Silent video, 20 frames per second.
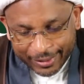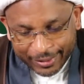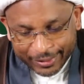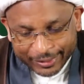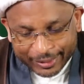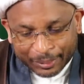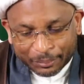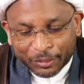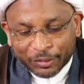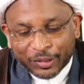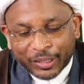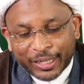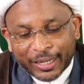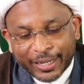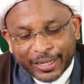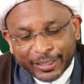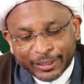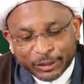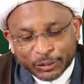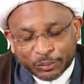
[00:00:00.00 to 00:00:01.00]
Some of the
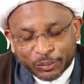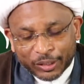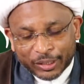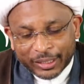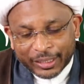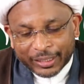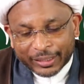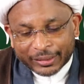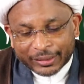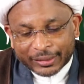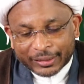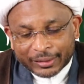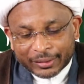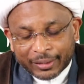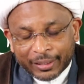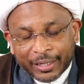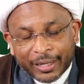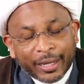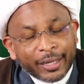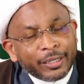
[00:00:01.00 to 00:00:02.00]
lines were this,
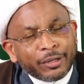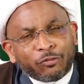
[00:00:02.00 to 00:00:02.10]
and